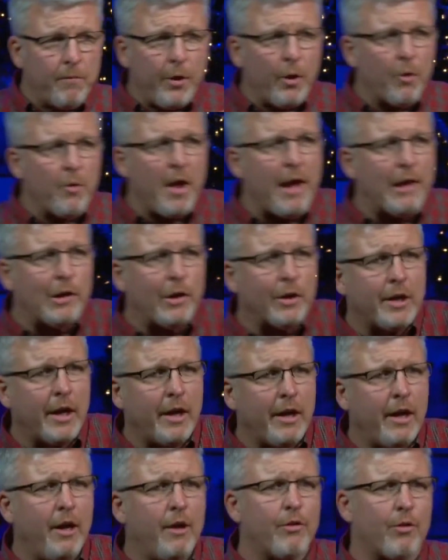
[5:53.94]
they're not
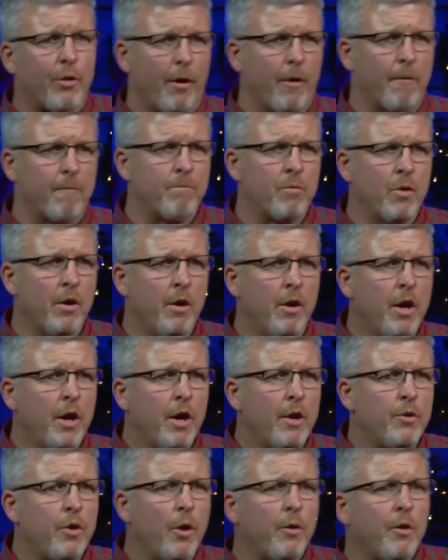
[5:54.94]
looking either.
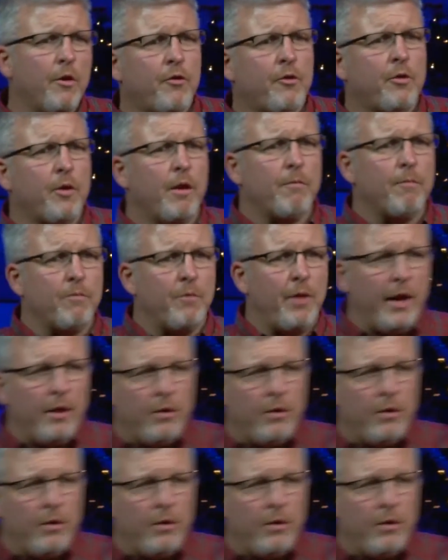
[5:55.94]
Notice that they